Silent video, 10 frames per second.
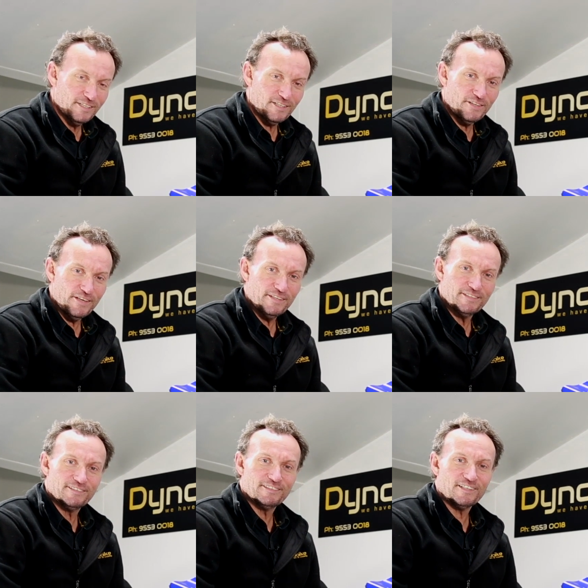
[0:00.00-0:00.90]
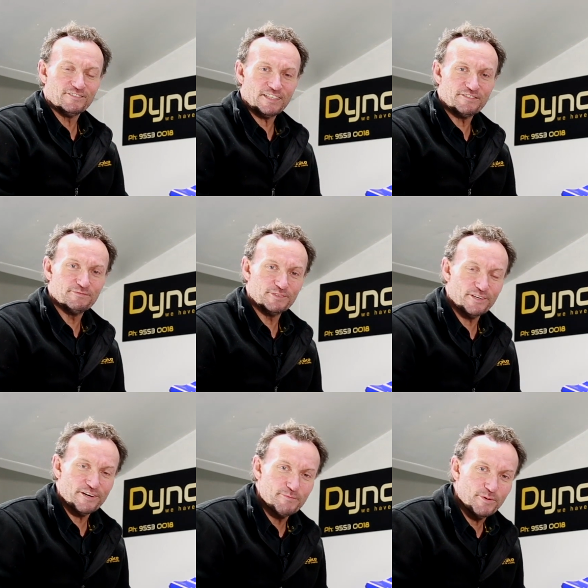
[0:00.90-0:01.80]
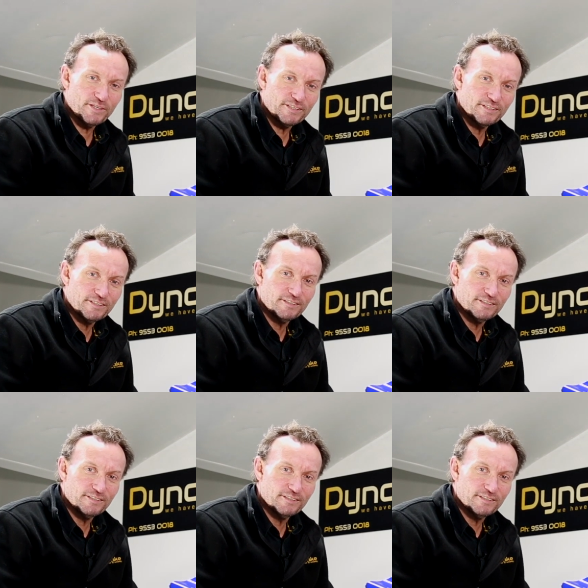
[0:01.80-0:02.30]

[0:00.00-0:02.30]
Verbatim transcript: Hello there, I'm Dave from Dynobike.